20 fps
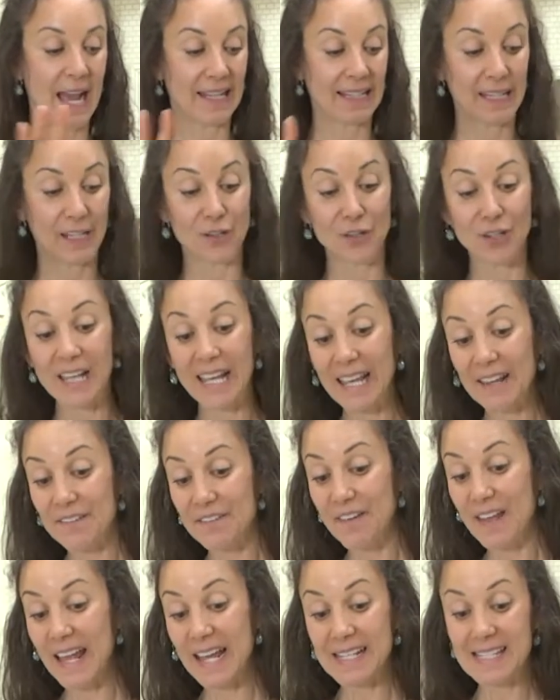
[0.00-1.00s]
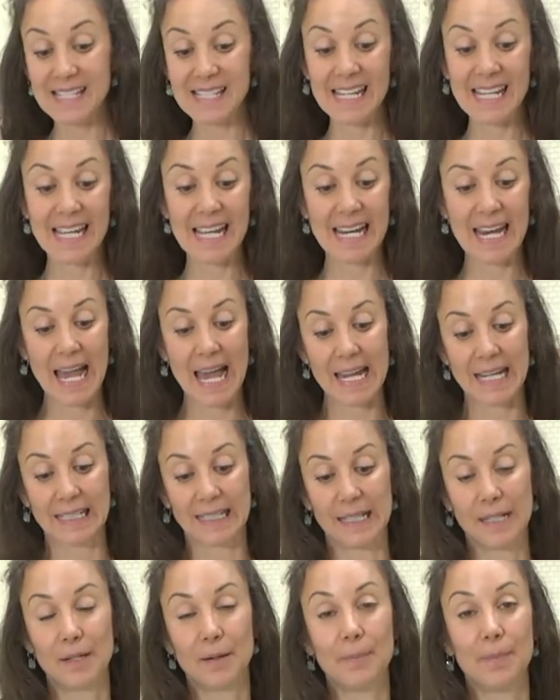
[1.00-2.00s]
Now you can get fancy and add a
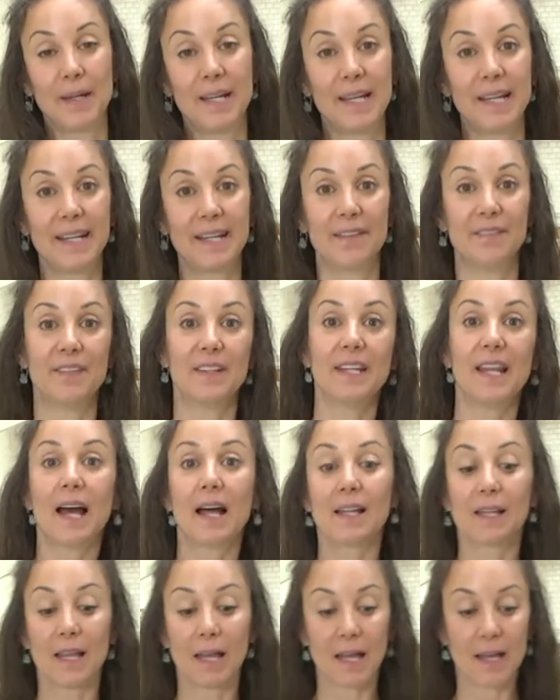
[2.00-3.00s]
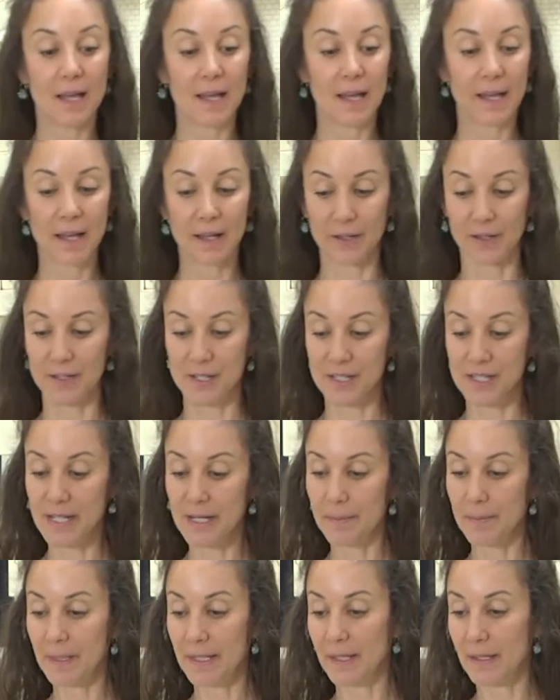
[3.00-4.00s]
little bit of vanilla or
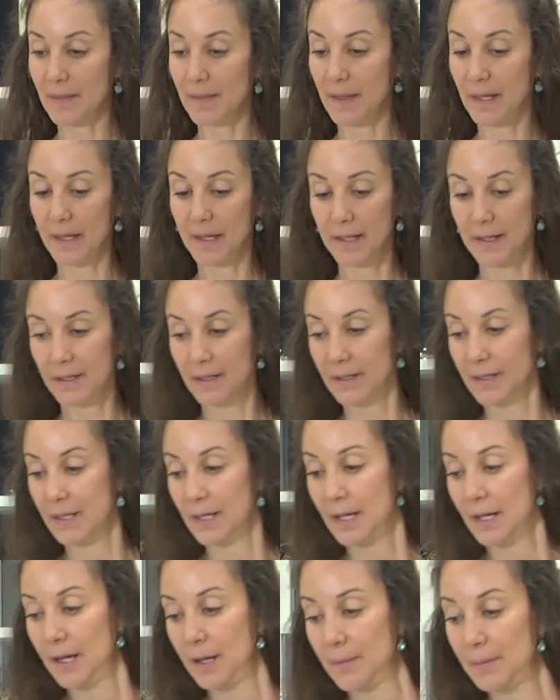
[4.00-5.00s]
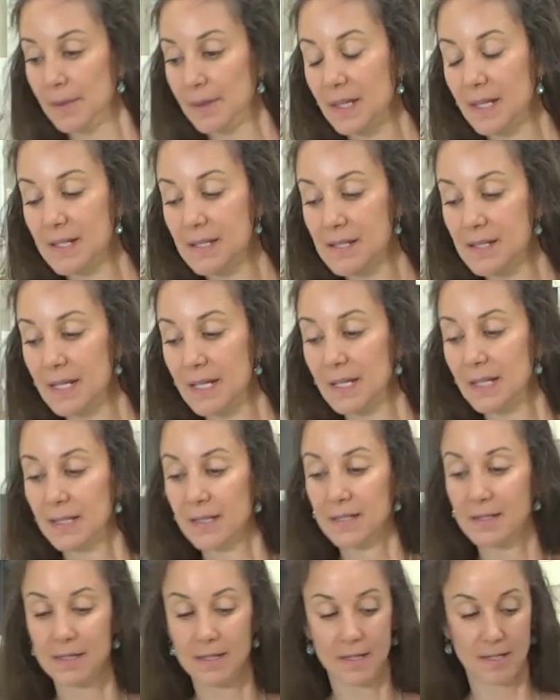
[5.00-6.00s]
cinnamon in there, but this
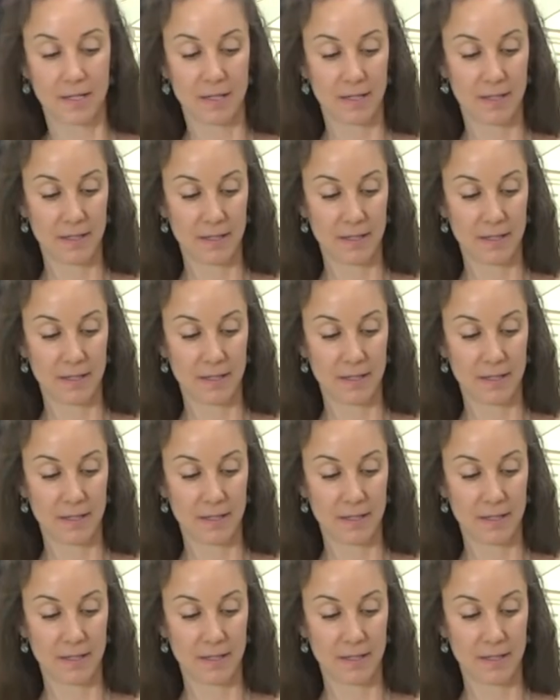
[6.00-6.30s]
is